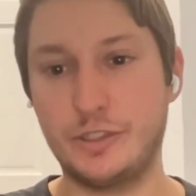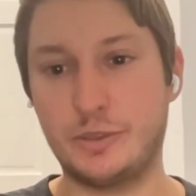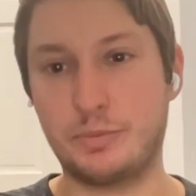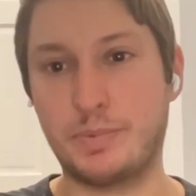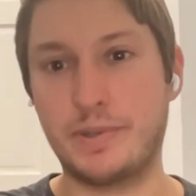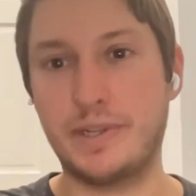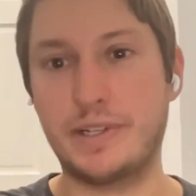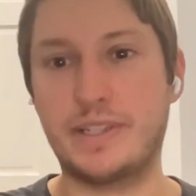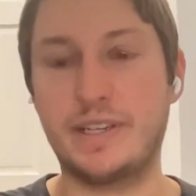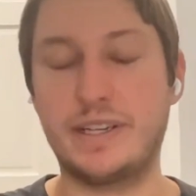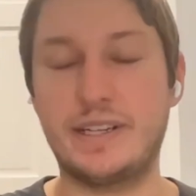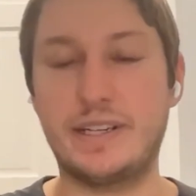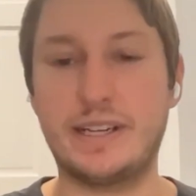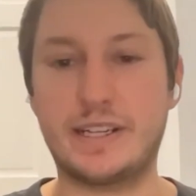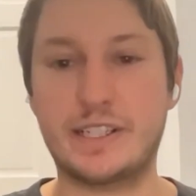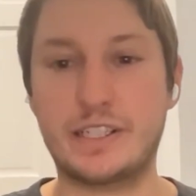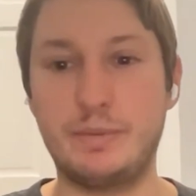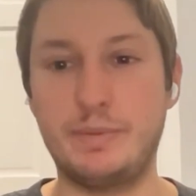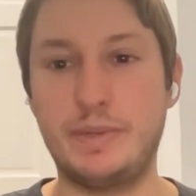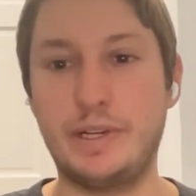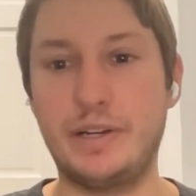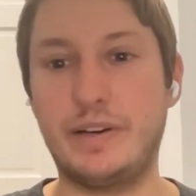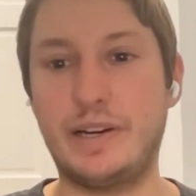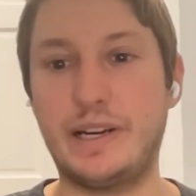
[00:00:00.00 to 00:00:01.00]
So it's predicting
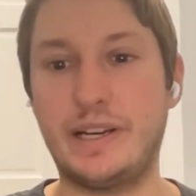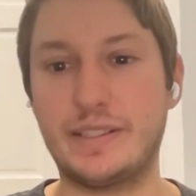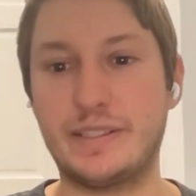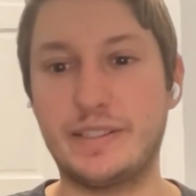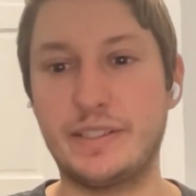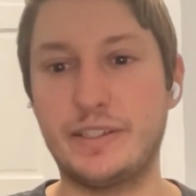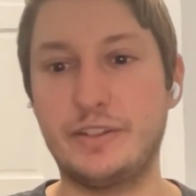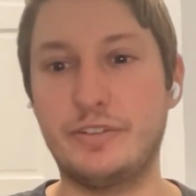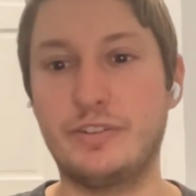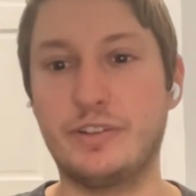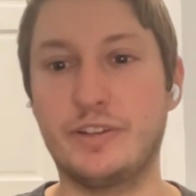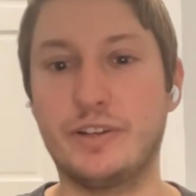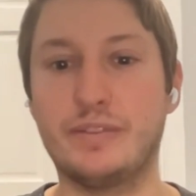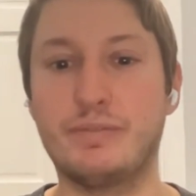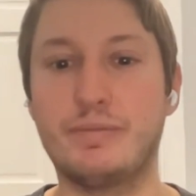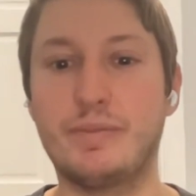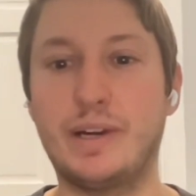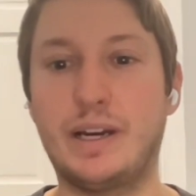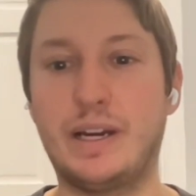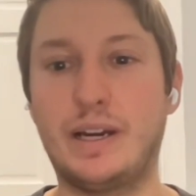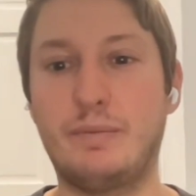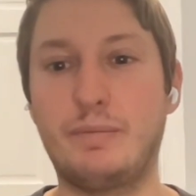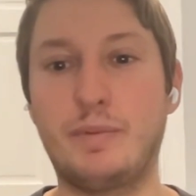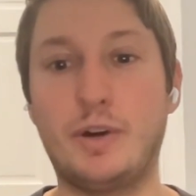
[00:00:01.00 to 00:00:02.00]
next amino acid over
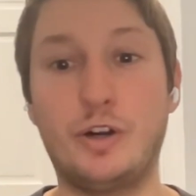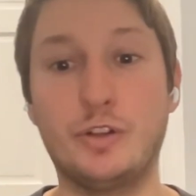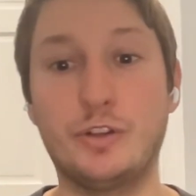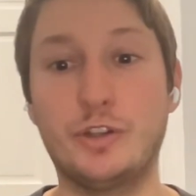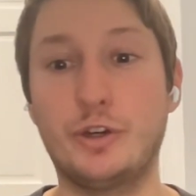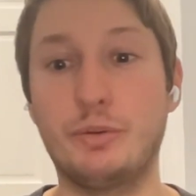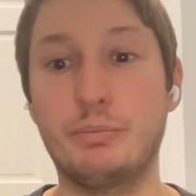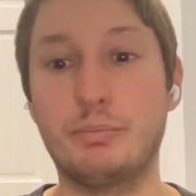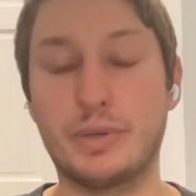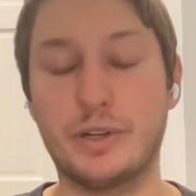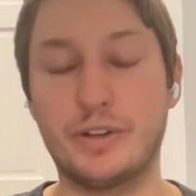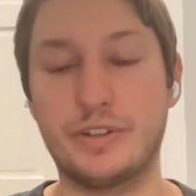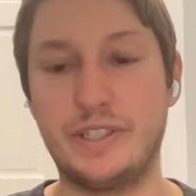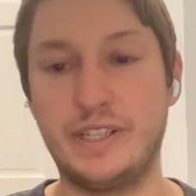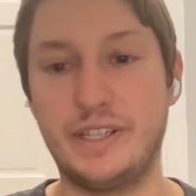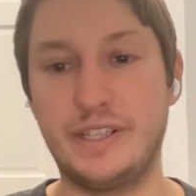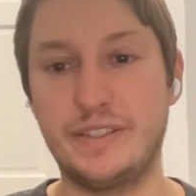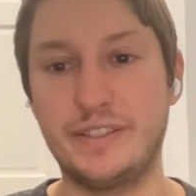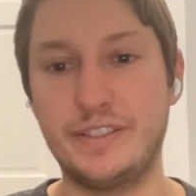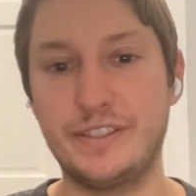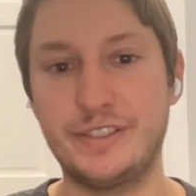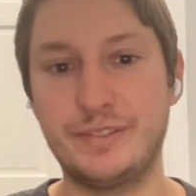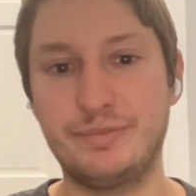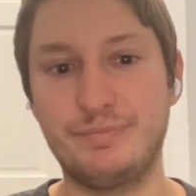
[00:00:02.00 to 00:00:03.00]
all known
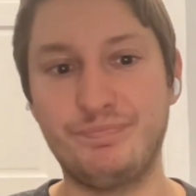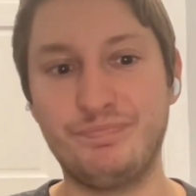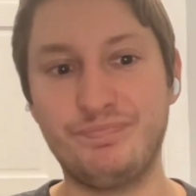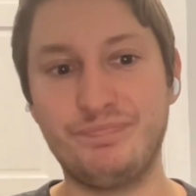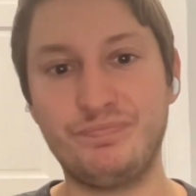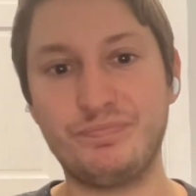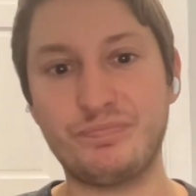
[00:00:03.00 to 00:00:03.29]
proteins.